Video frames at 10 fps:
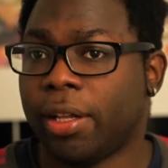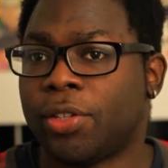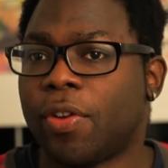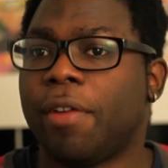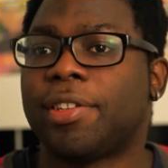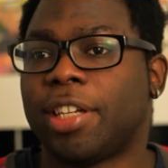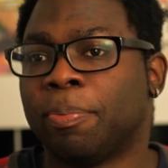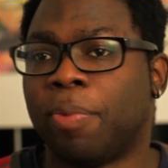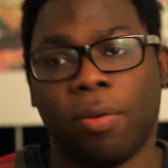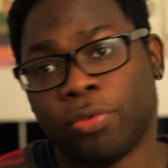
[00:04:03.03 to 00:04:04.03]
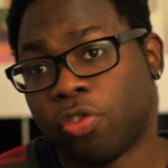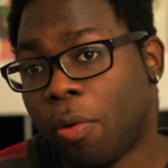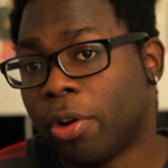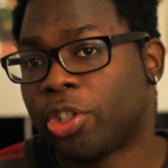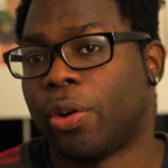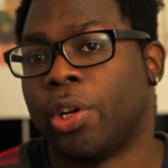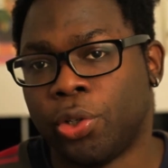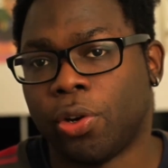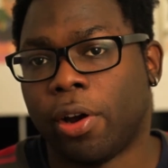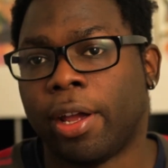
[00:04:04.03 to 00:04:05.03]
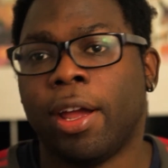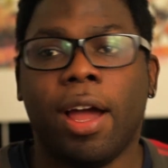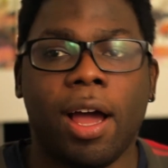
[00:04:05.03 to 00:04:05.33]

It's very simple. Draw what you enjoy.